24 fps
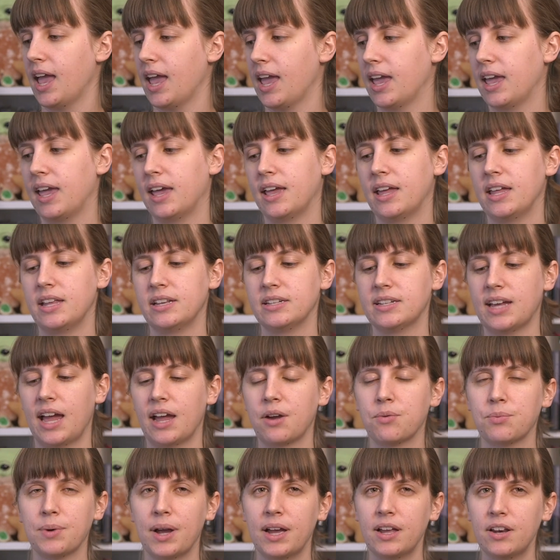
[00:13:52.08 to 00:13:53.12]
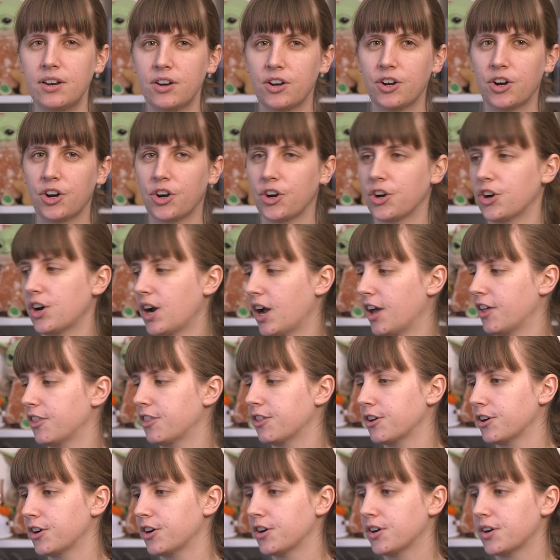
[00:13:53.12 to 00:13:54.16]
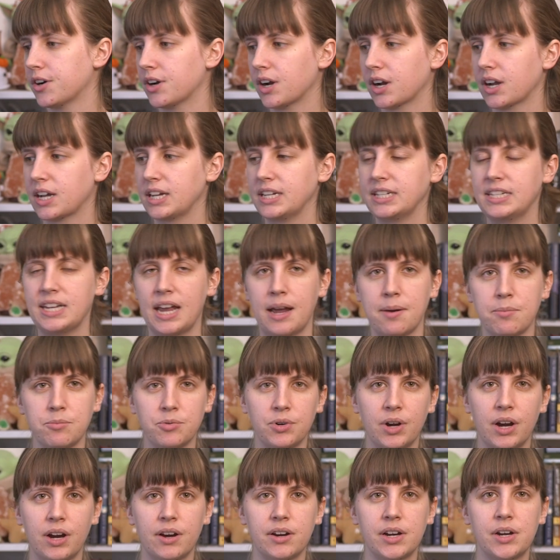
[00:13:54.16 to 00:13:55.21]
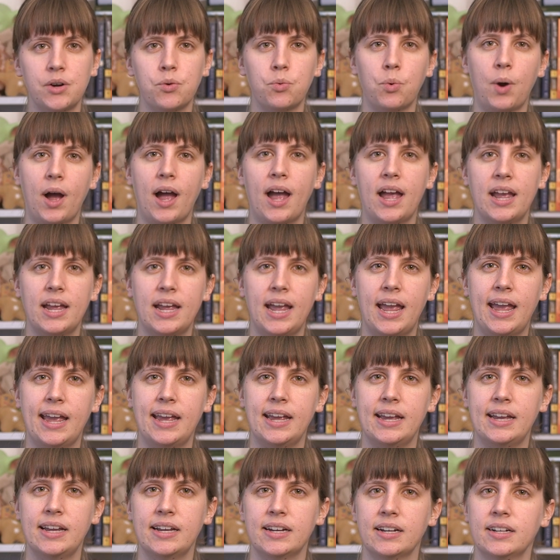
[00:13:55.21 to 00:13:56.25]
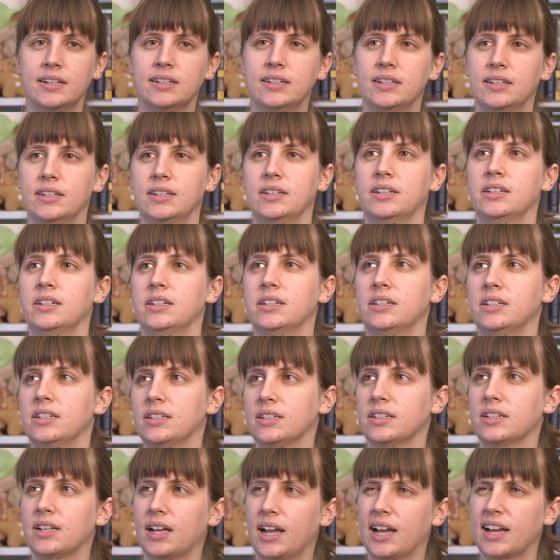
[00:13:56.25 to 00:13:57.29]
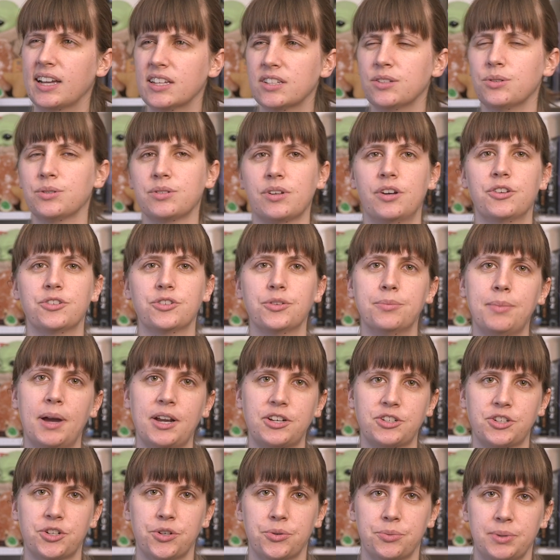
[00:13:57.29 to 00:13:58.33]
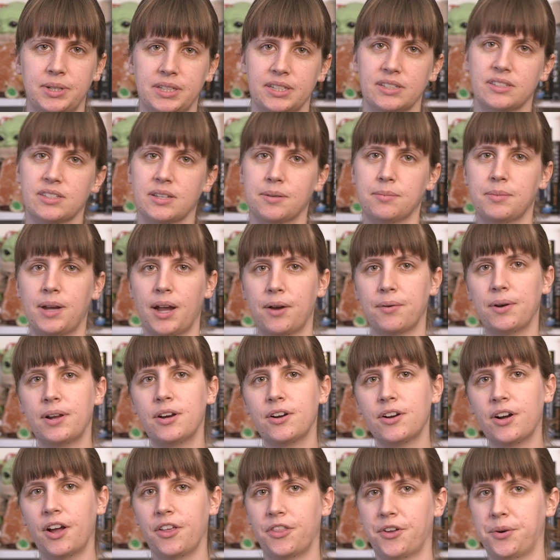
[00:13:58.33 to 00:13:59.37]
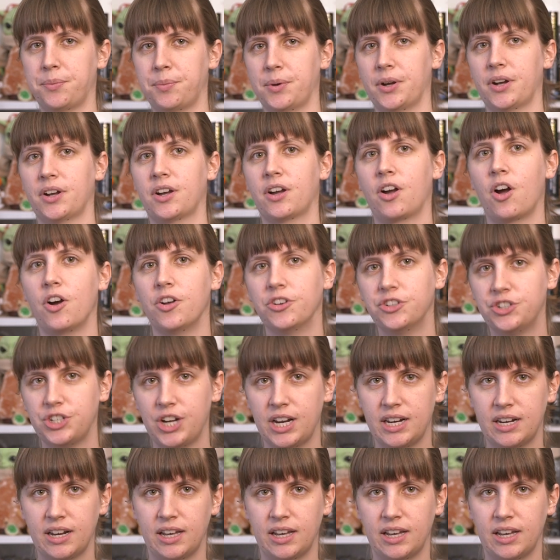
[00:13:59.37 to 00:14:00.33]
And I read her other contemporary YA, I guess it was also magical realism. I read her other book called Jane